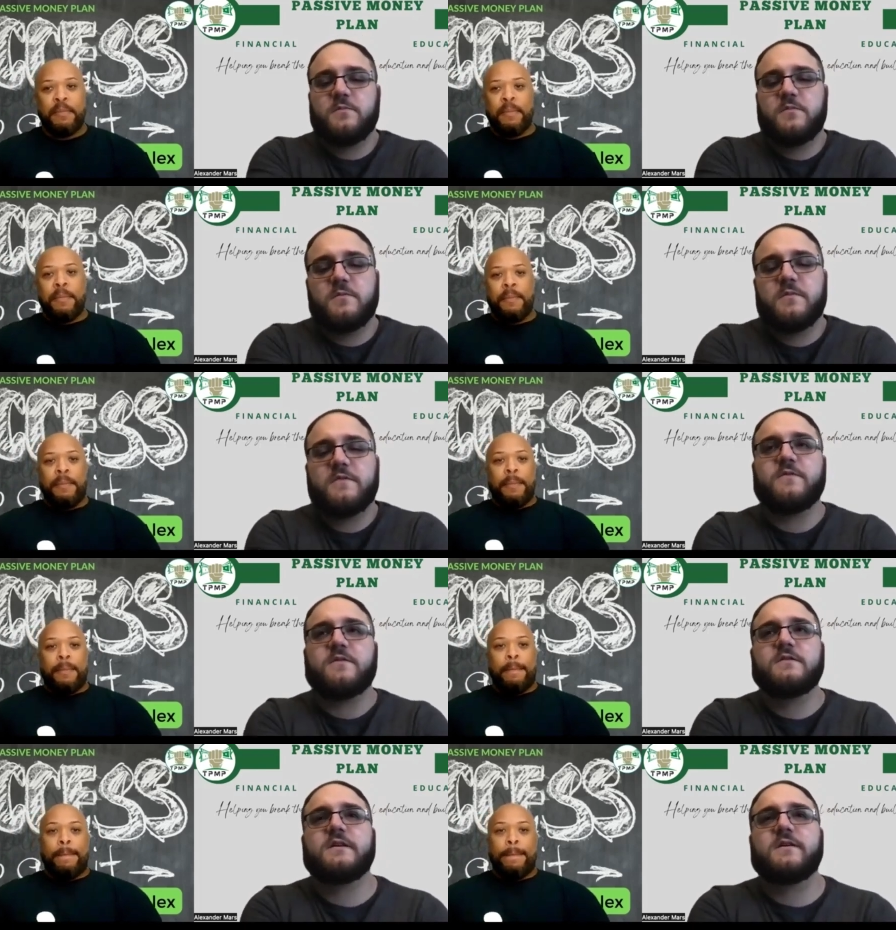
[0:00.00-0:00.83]
Speaker 1: bought my
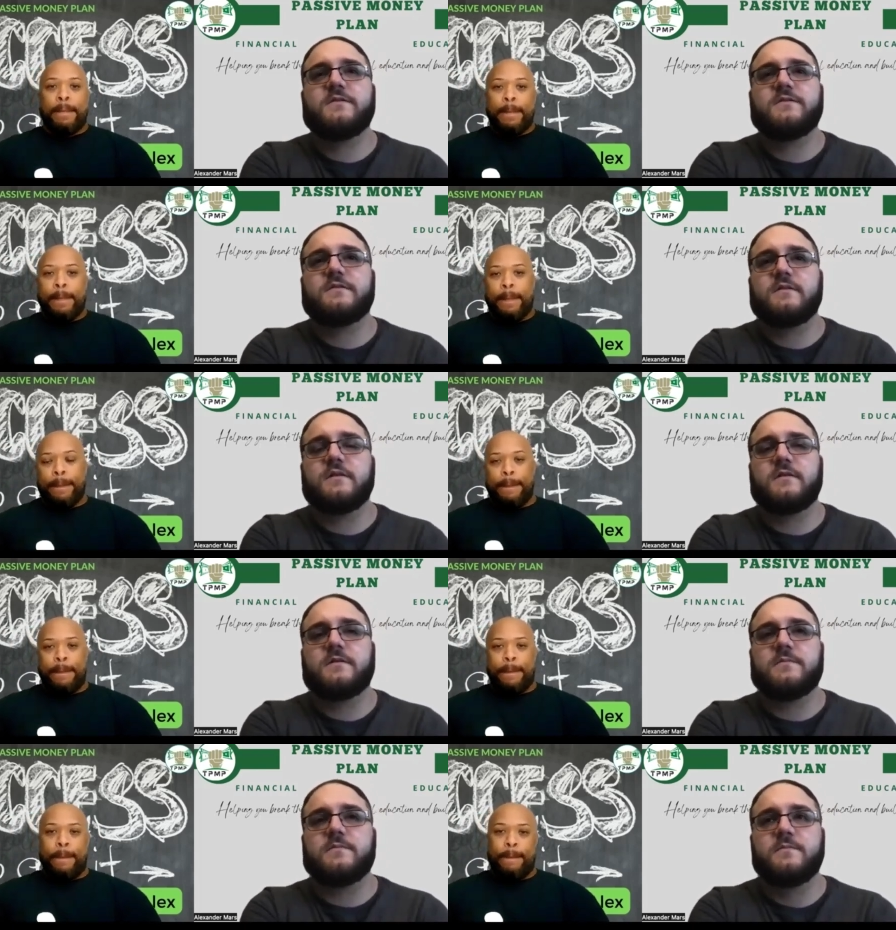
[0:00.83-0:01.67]
first house,
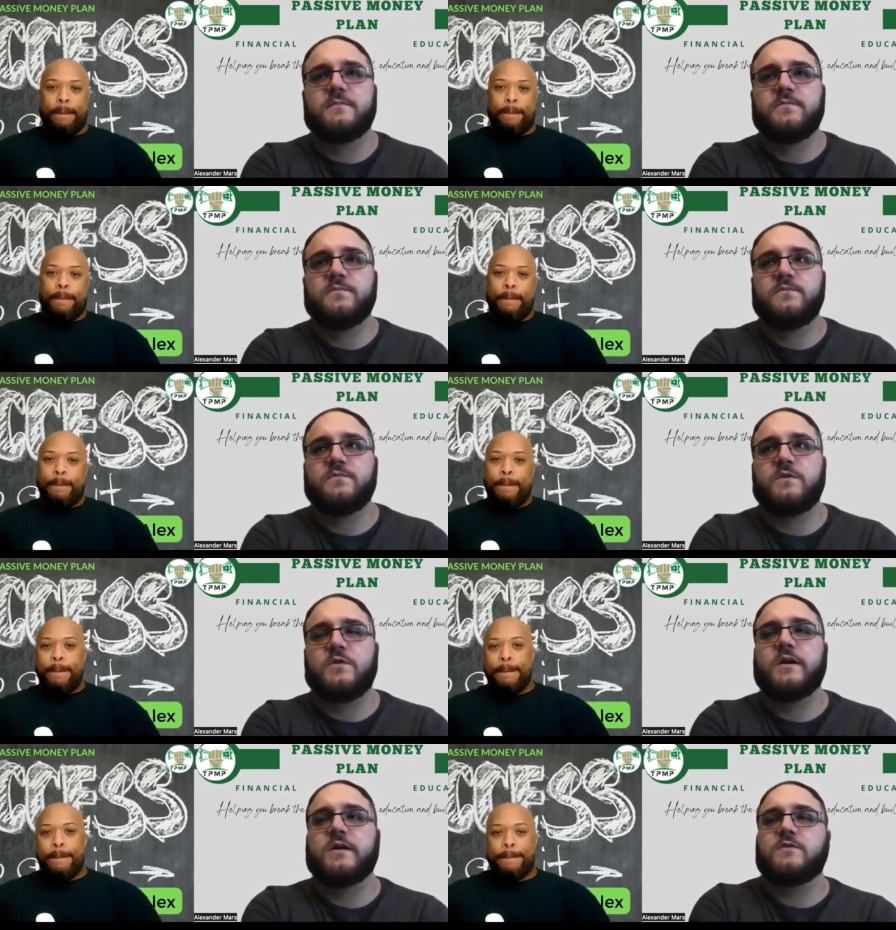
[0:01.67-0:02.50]
um,
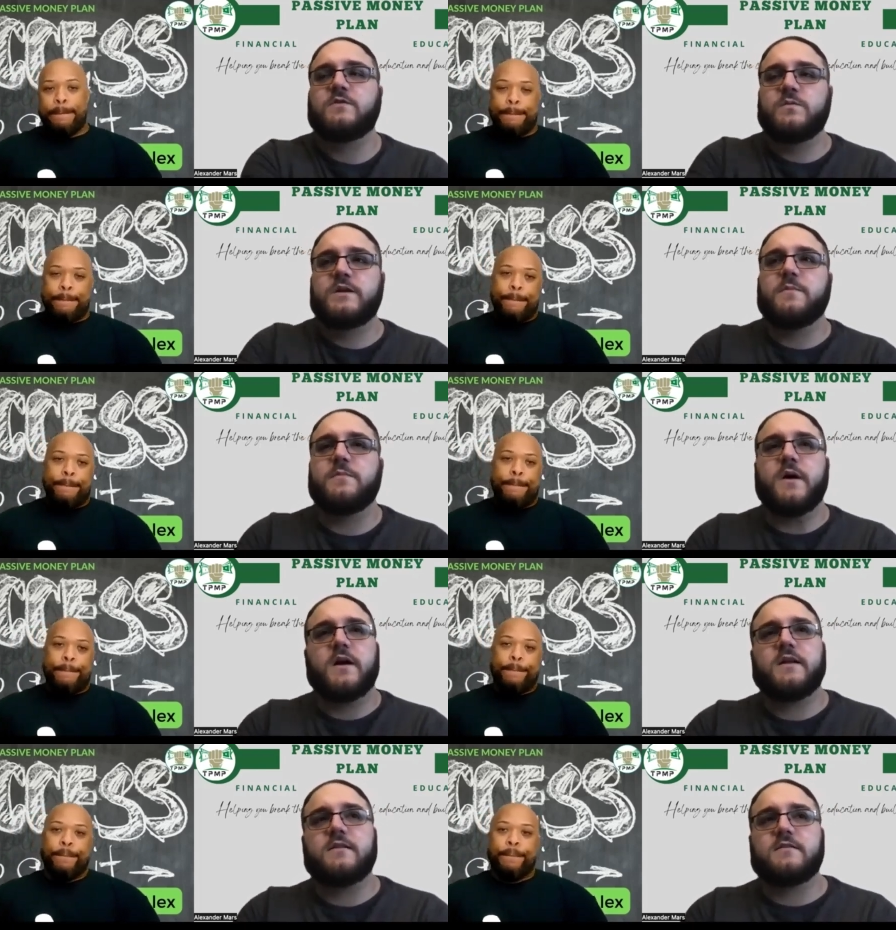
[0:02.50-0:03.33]
you had told me I bought
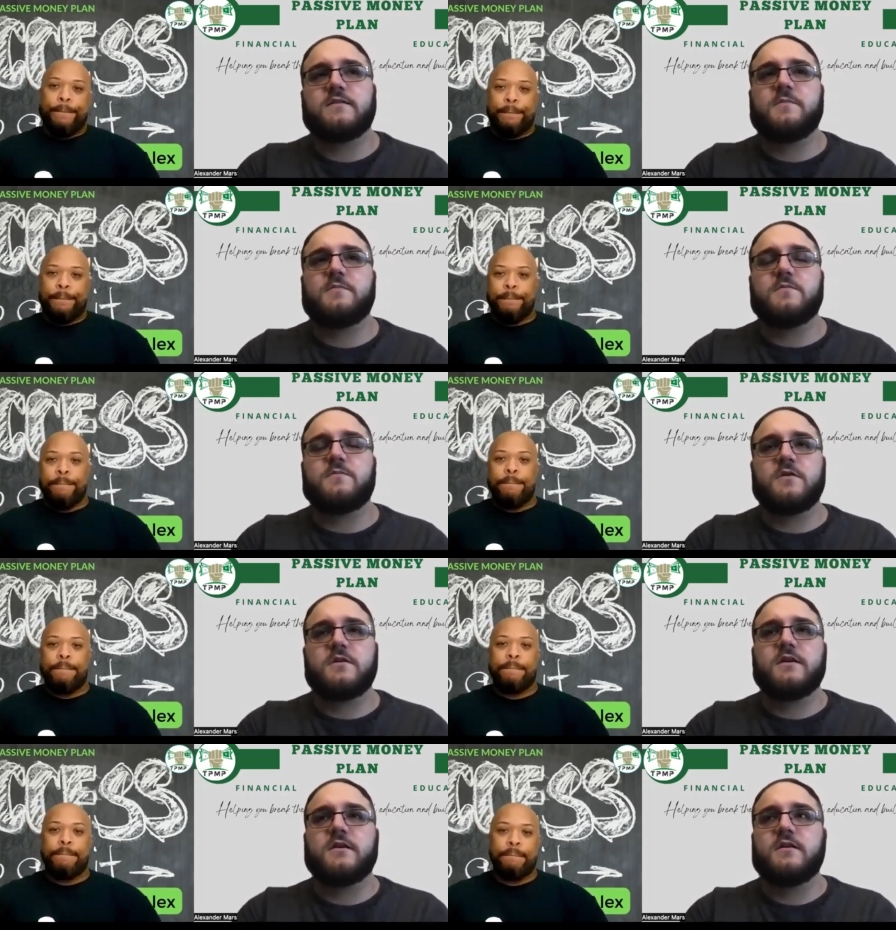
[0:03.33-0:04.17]
at the top of the
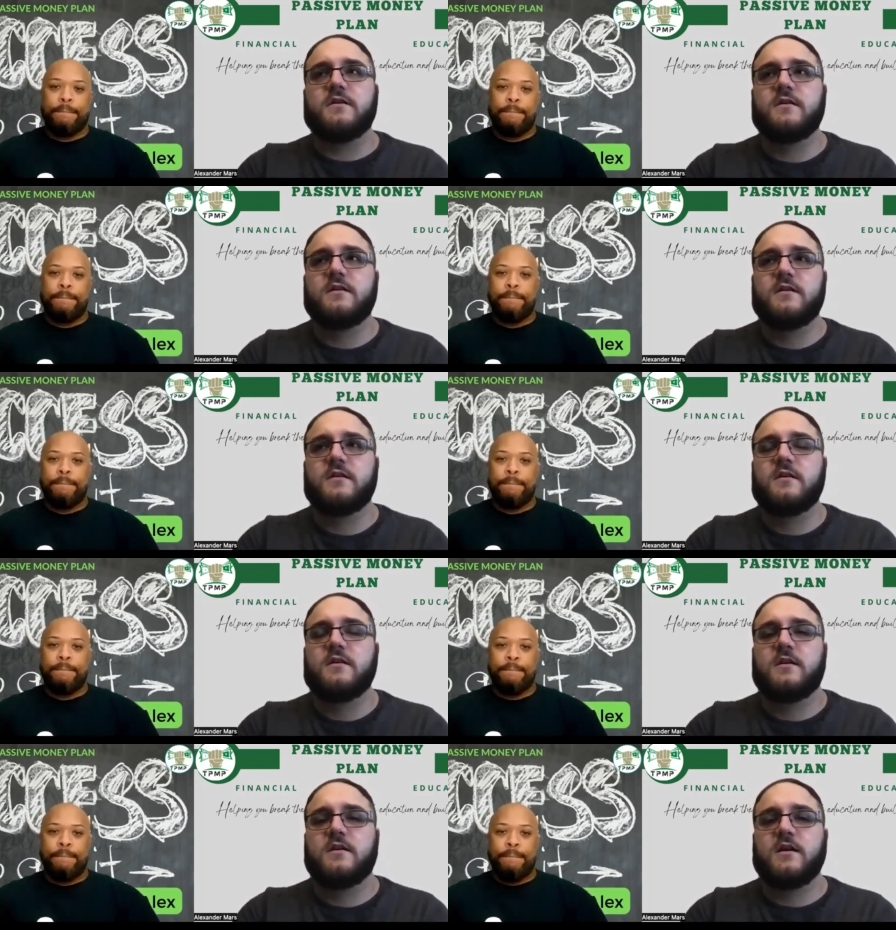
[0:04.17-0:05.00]
market.
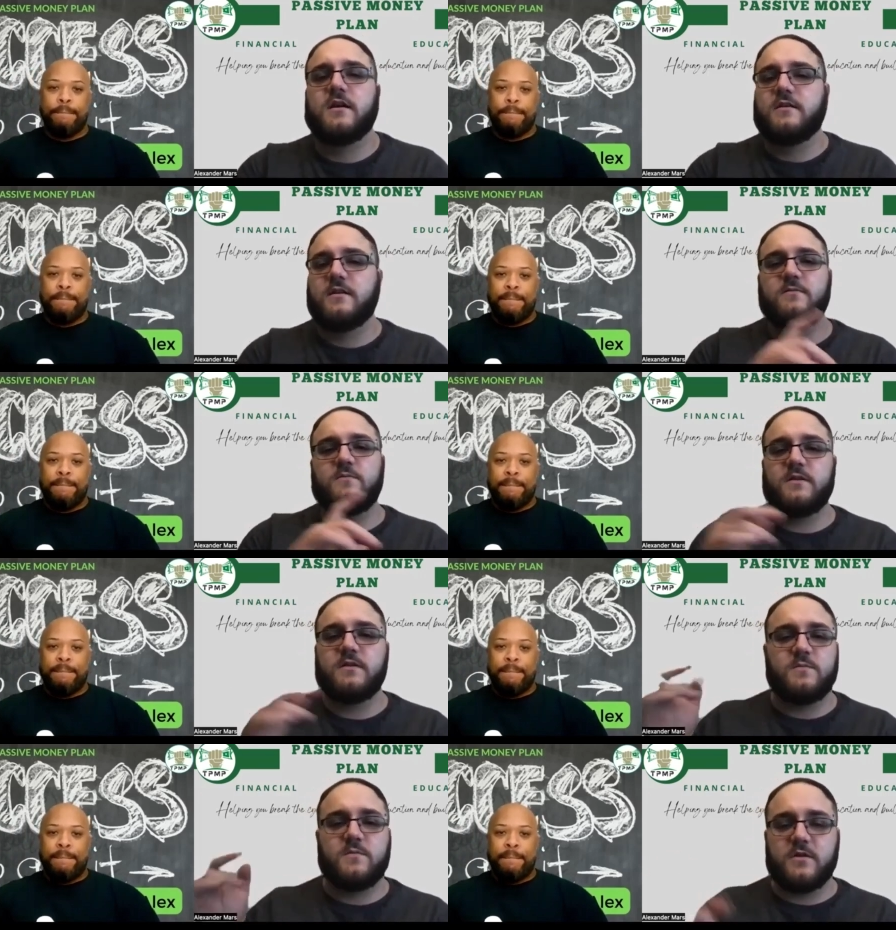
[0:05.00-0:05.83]
And then when
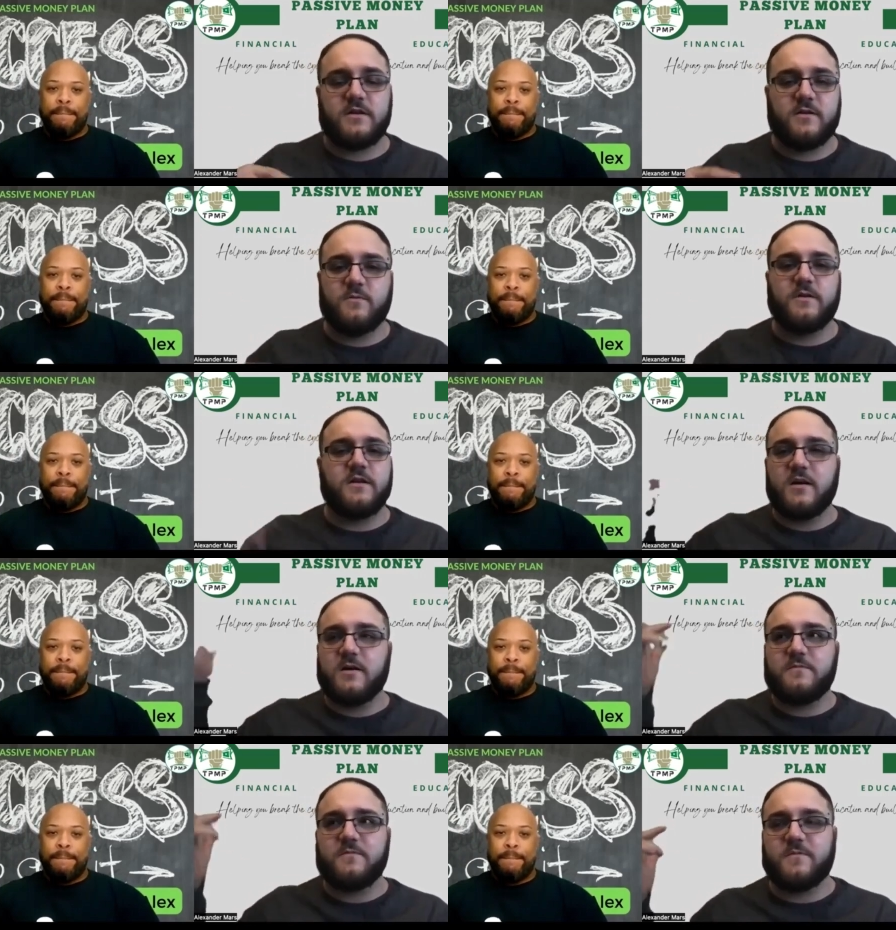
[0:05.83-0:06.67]
the market went
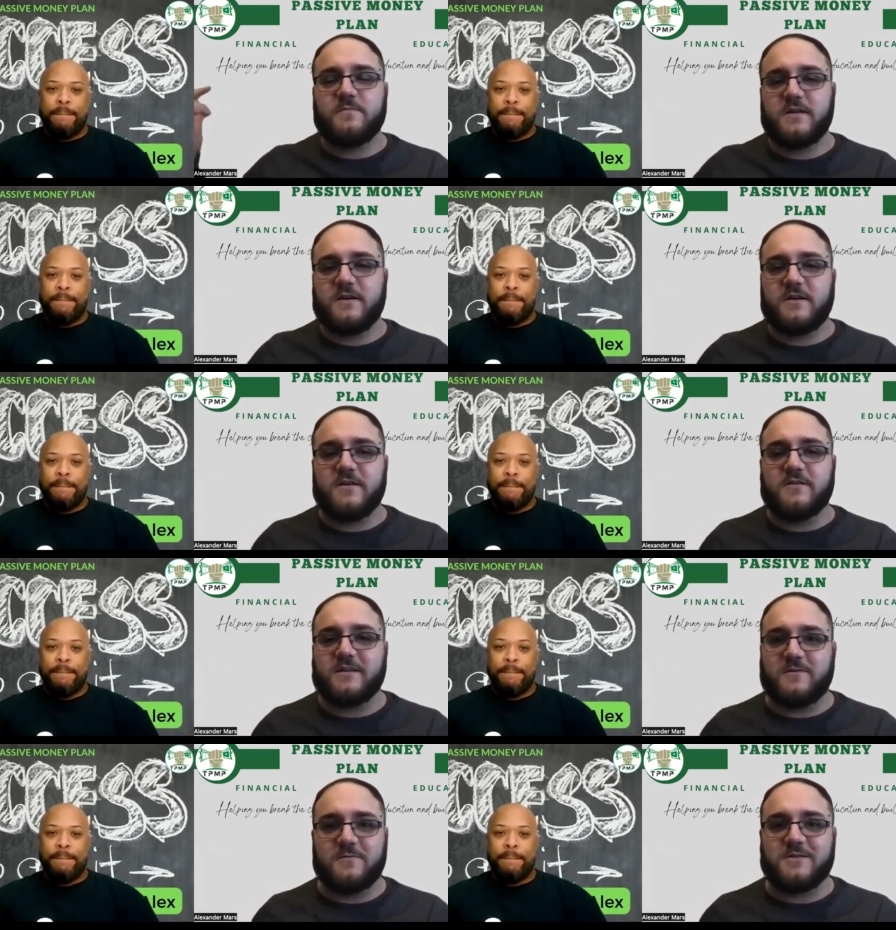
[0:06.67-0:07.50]
up from there, I was
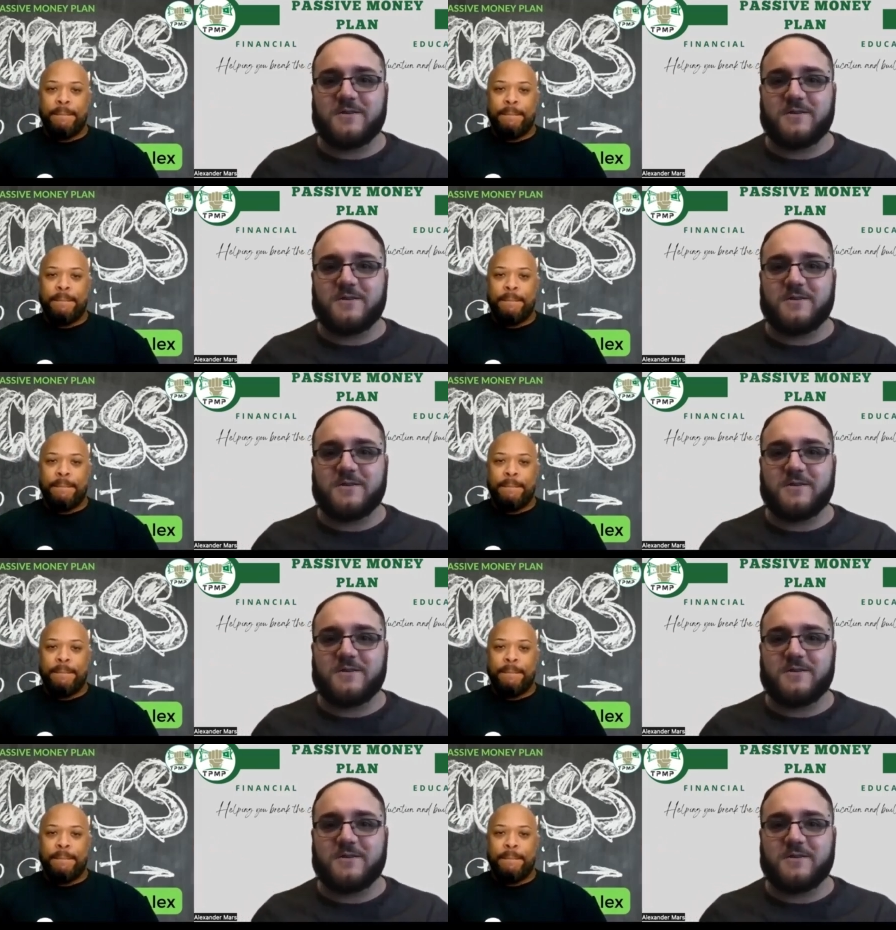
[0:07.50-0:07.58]
like, what's